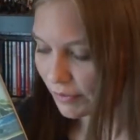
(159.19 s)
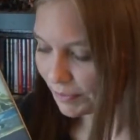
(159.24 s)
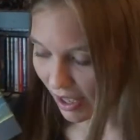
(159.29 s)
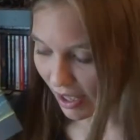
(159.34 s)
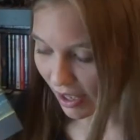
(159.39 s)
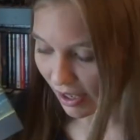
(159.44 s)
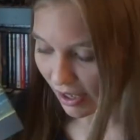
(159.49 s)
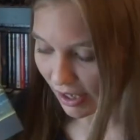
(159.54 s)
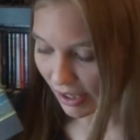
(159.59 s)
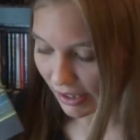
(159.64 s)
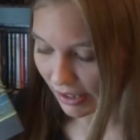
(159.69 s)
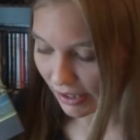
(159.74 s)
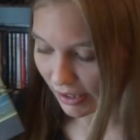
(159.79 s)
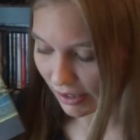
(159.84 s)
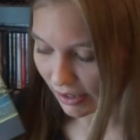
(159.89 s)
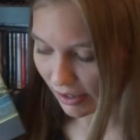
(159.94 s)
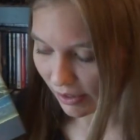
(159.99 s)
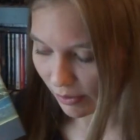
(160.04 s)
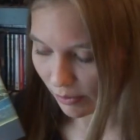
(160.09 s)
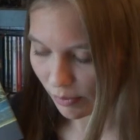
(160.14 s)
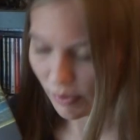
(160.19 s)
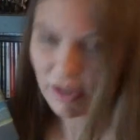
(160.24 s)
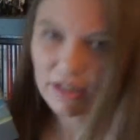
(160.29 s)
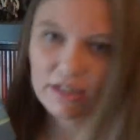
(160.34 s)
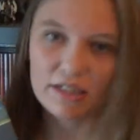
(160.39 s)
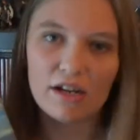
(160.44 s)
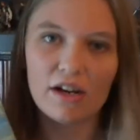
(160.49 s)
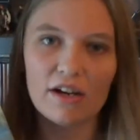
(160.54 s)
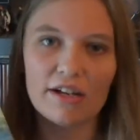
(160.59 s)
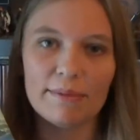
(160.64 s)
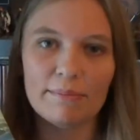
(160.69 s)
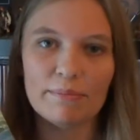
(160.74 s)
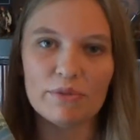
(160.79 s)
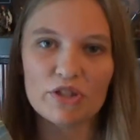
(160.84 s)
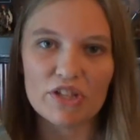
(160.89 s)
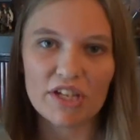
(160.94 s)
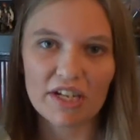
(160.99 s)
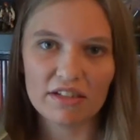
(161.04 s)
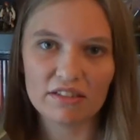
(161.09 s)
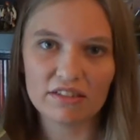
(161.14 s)
And one god in
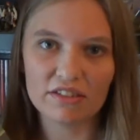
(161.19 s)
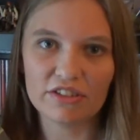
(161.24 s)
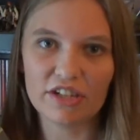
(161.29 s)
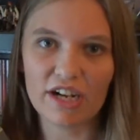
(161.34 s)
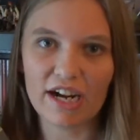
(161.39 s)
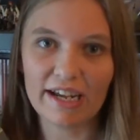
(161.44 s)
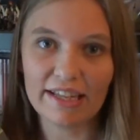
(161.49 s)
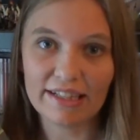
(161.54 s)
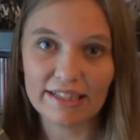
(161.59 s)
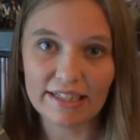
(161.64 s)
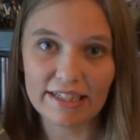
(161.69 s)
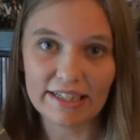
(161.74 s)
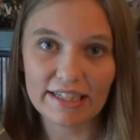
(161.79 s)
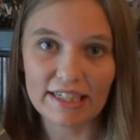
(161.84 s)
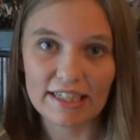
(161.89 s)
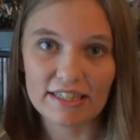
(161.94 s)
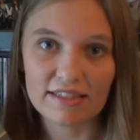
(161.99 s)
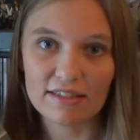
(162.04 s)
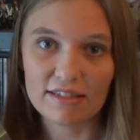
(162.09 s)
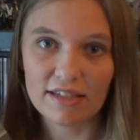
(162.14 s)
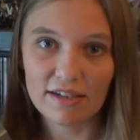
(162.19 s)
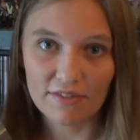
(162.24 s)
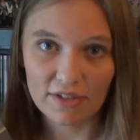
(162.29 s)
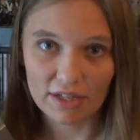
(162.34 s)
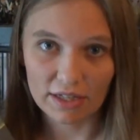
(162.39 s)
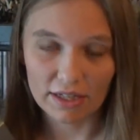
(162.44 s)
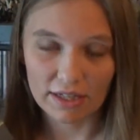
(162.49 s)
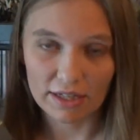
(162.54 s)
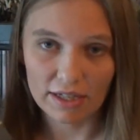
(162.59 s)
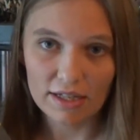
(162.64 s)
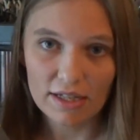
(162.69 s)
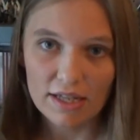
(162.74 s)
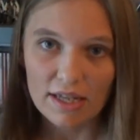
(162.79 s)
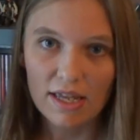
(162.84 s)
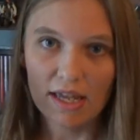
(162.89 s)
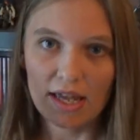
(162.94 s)
particular I like is Yamanna,